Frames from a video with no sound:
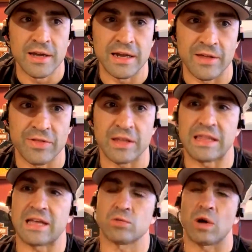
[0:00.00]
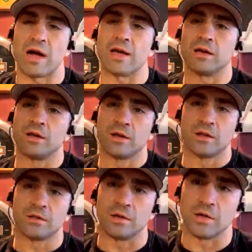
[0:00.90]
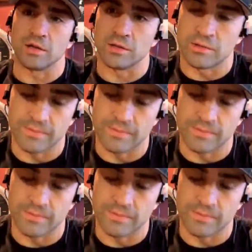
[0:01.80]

And I think that's why the